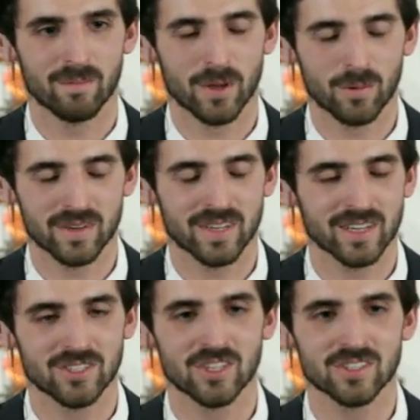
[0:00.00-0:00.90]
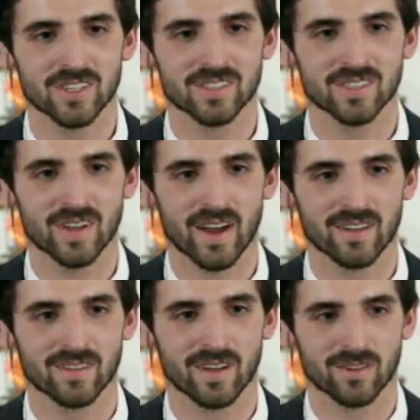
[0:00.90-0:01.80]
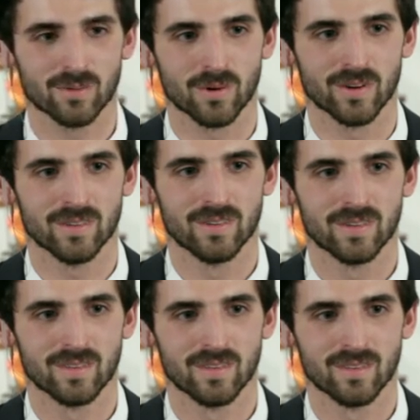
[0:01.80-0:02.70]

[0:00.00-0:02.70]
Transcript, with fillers: and may we take Jesus at his last words.